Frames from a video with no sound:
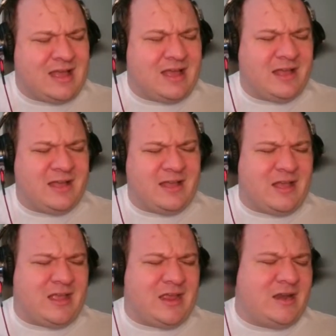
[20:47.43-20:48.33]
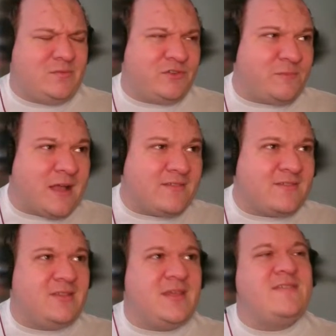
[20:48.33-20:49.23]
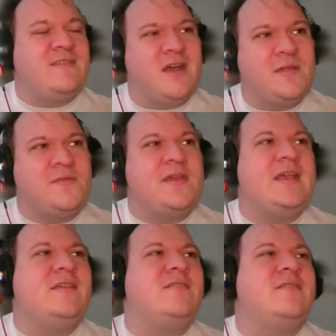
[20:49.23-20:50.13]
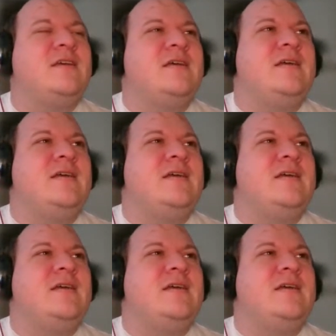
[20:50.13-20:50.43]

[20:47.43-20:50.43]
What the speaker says: uh, In response to this and other things,